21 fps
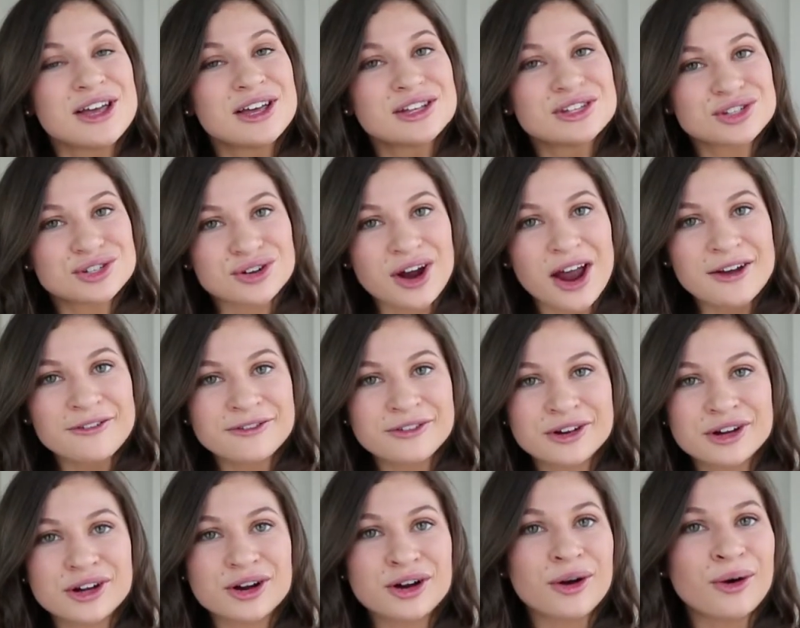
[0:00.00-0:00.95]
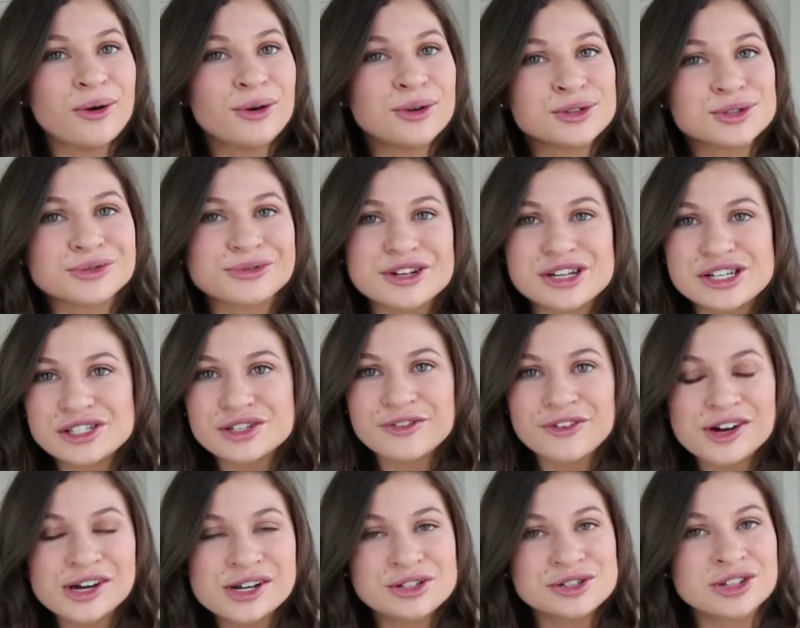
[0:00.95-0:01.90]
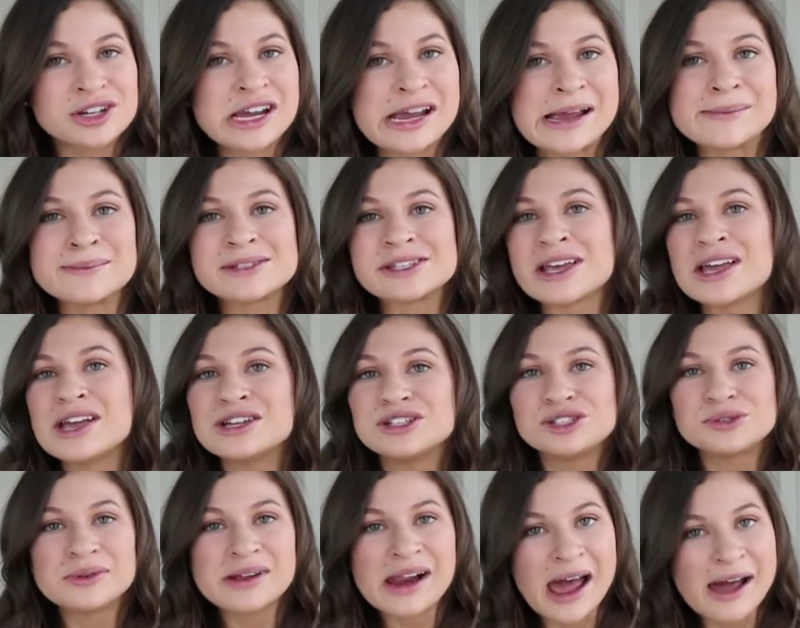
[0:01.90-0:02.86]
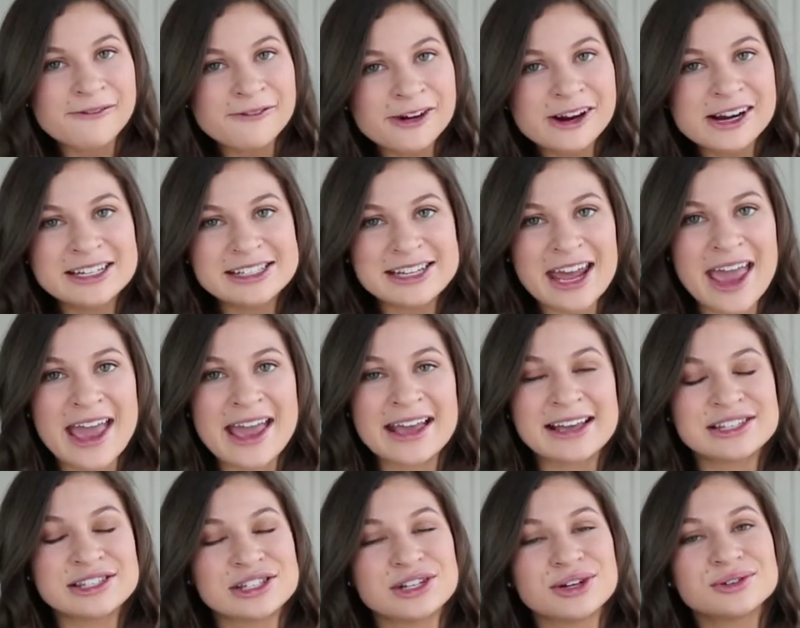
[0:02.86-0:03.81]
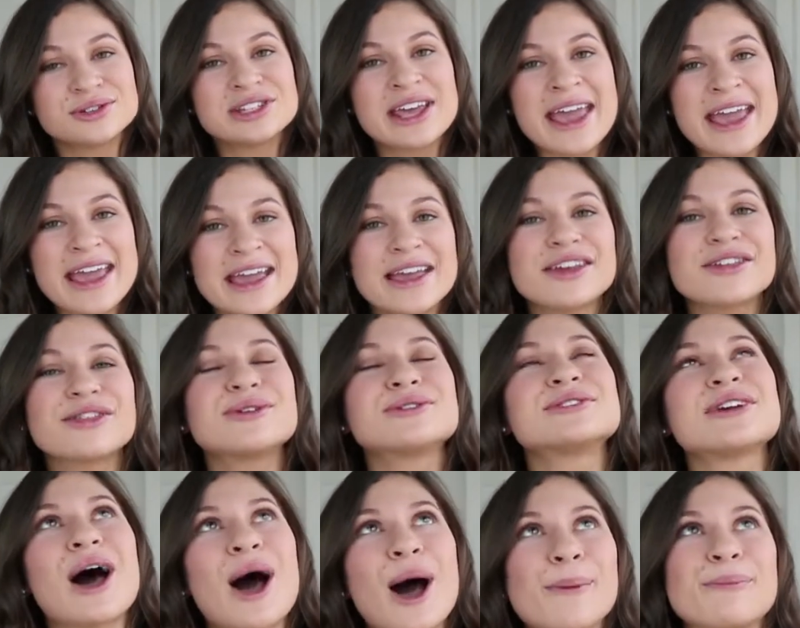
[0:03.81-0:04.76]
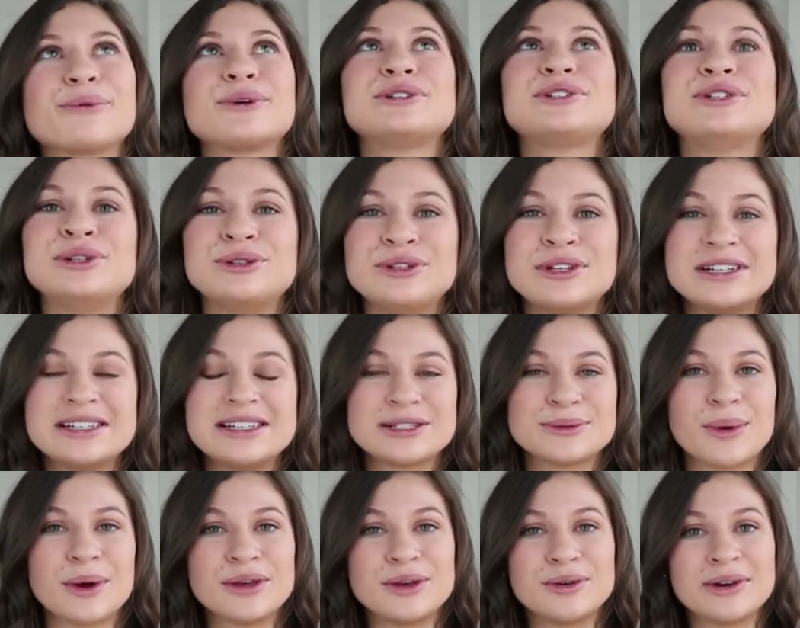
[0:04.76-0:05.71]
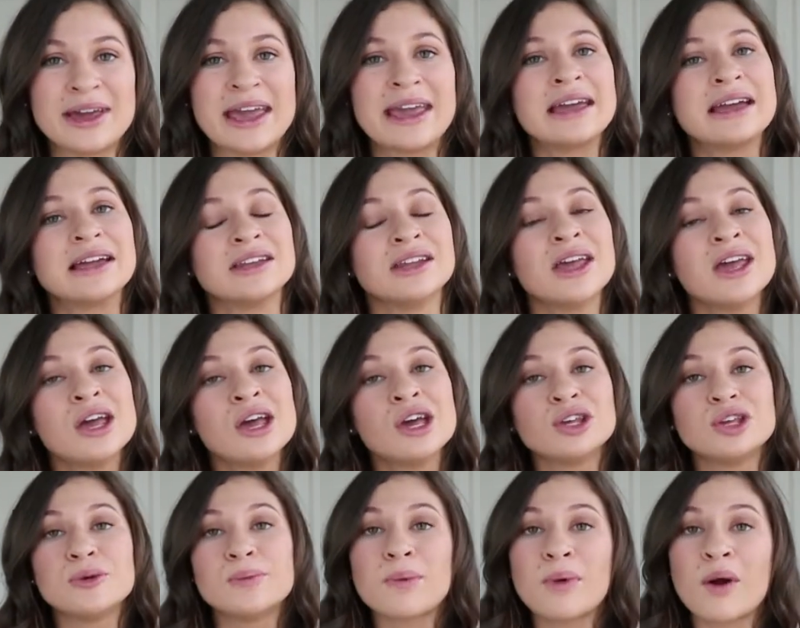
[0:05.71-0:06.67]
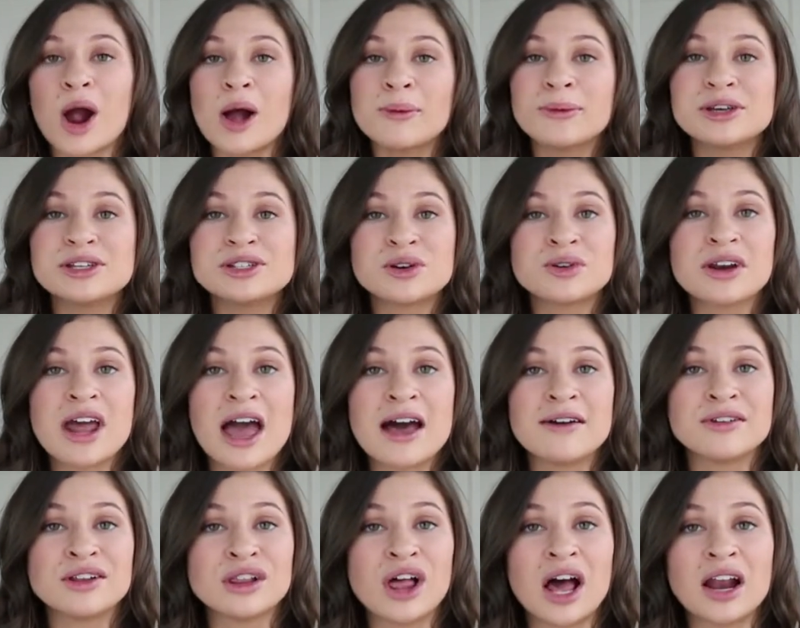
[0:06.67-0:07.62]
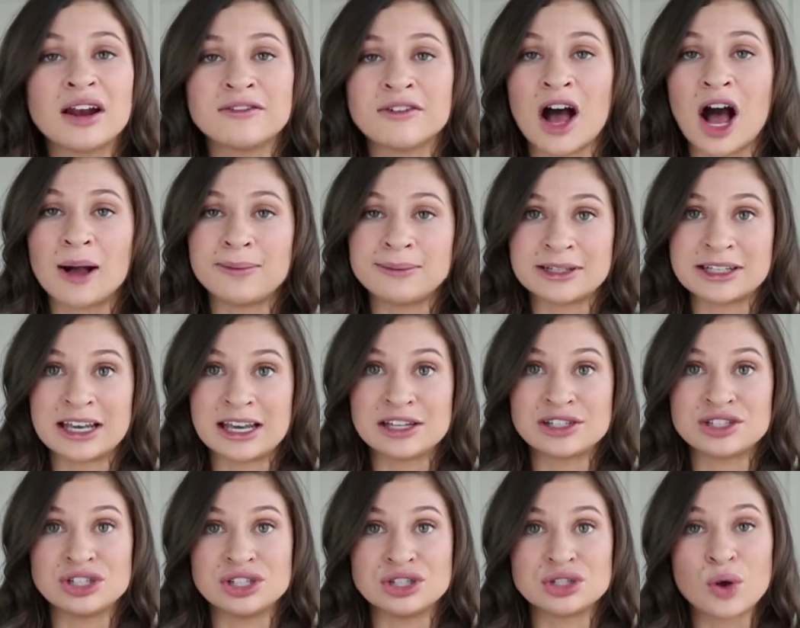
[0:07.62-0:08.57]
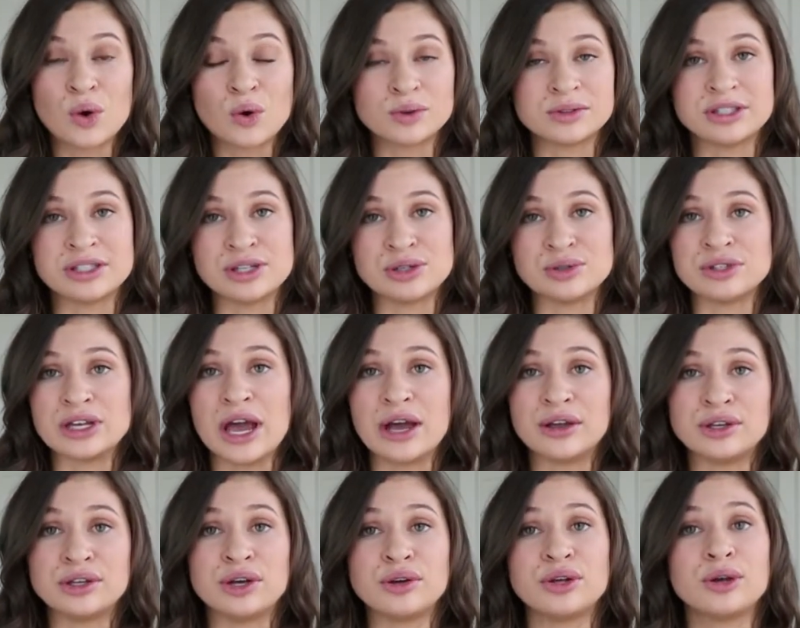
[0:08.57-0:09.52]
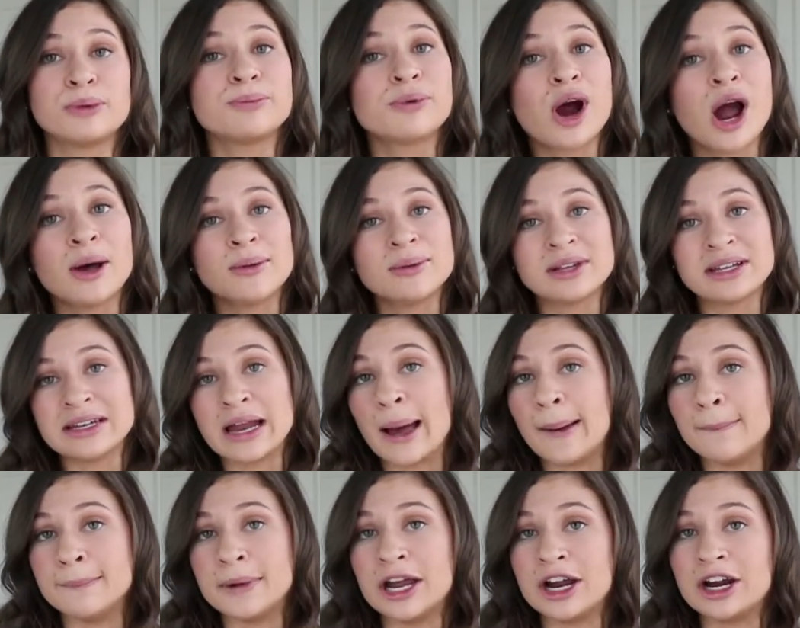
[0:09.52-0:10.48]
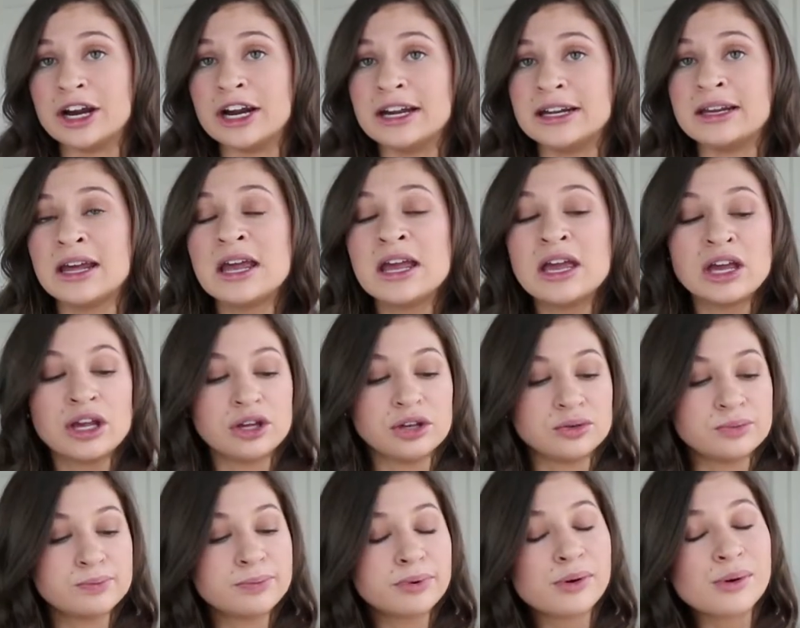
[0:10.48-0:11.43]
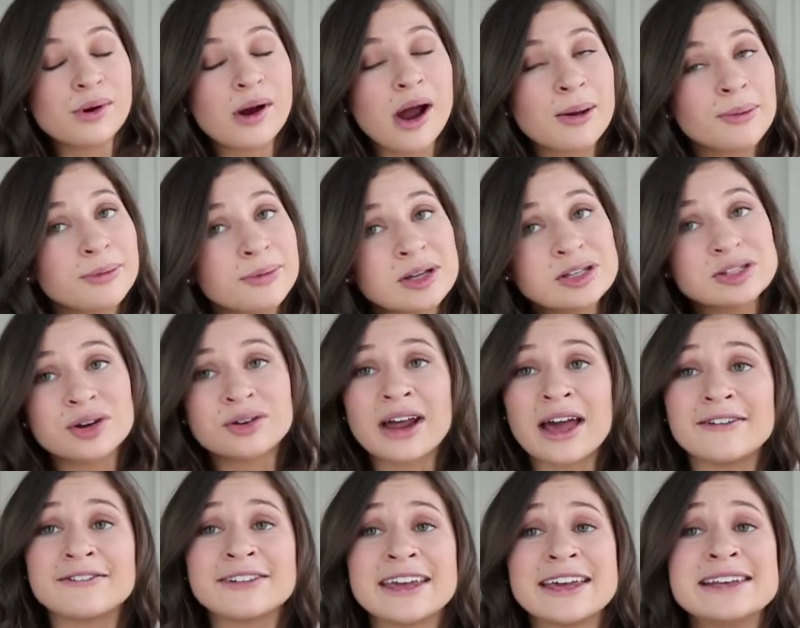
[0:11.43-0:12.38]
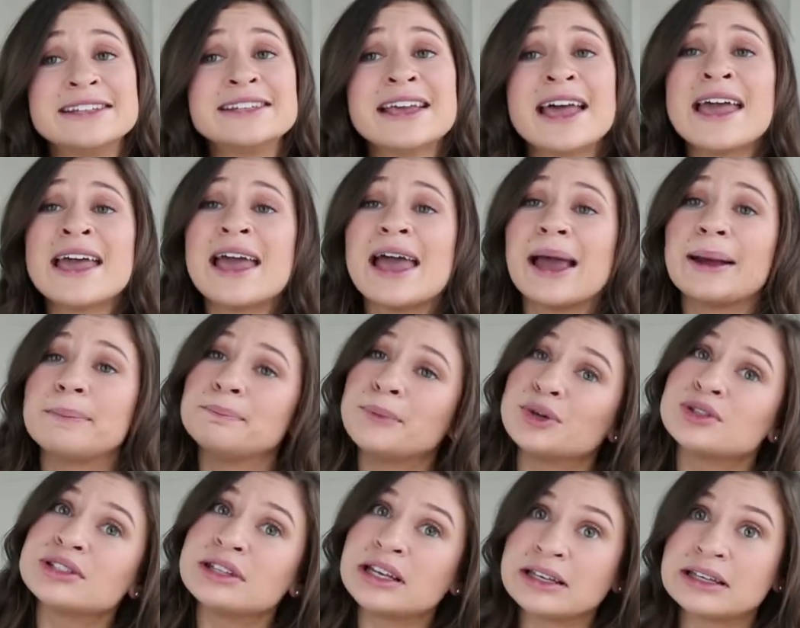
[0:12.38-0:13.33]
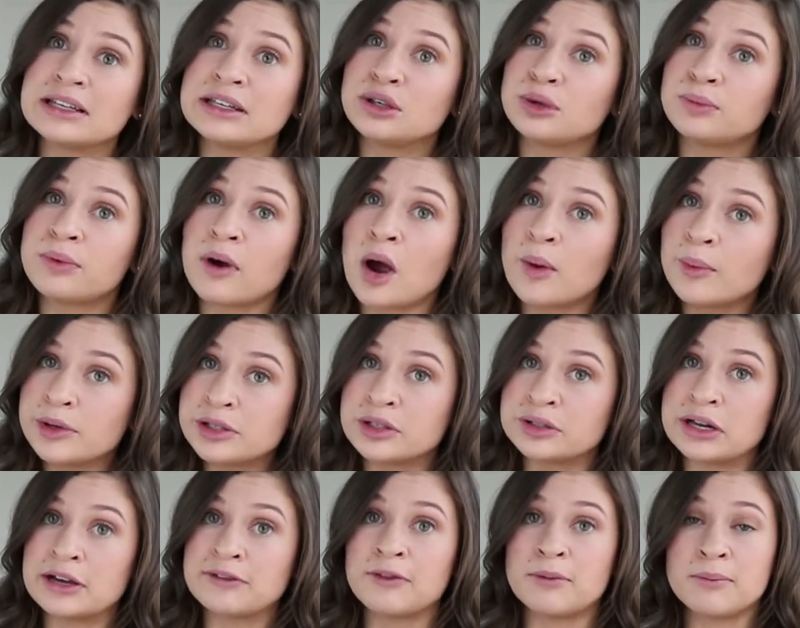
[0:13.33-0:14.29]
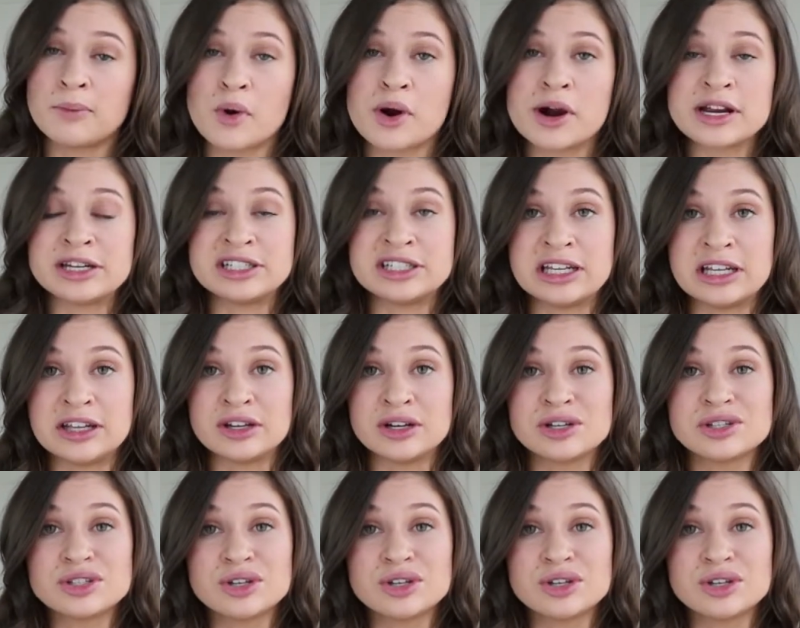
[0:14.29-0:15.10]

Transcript: Strive for your goals, reach for your dreams, do whatever it takes. Take those opportunities while you can. You probably don't have a lot of obligations holding you down. You're probably not married, you probably don't have kids, and most likely you probably don't have a mortgage either.